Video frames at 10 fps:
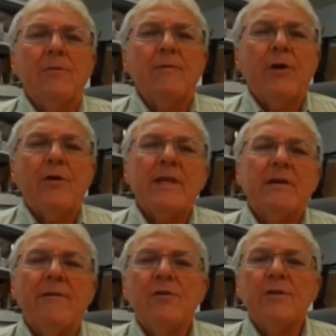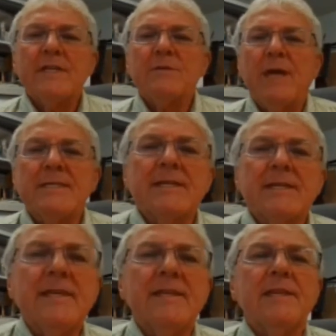We've already covered this
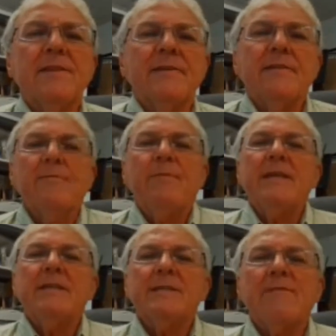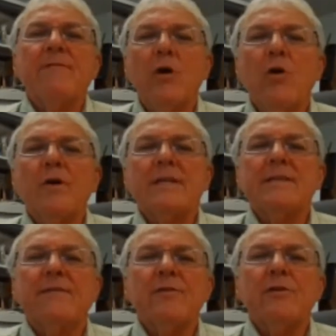basically, that the basic focus,
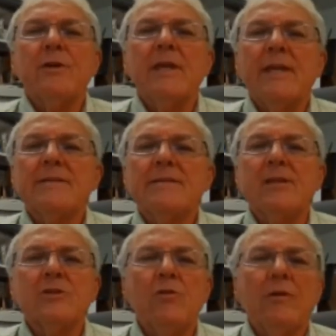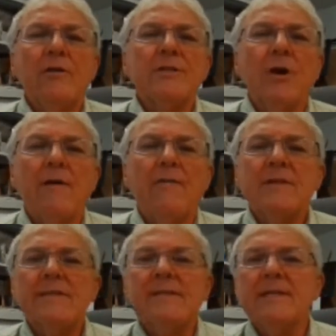if you're looking at essential oils
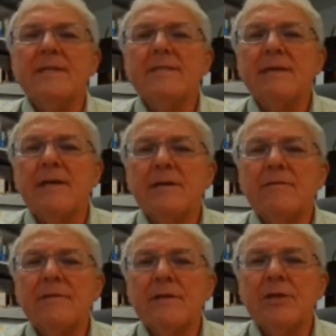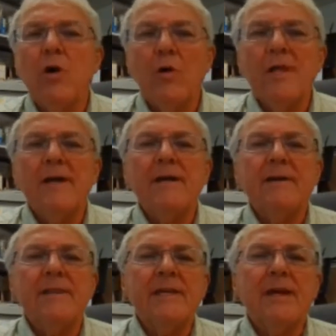harvest, is the cola
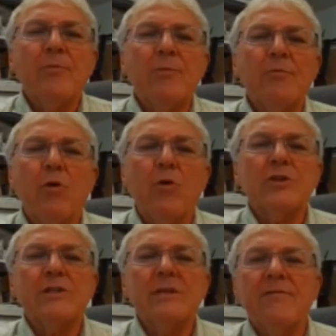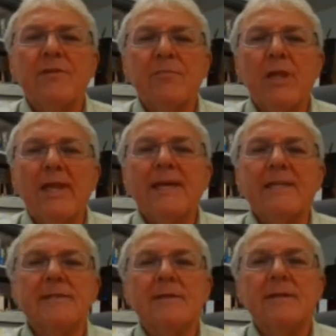and the upper portion of the plant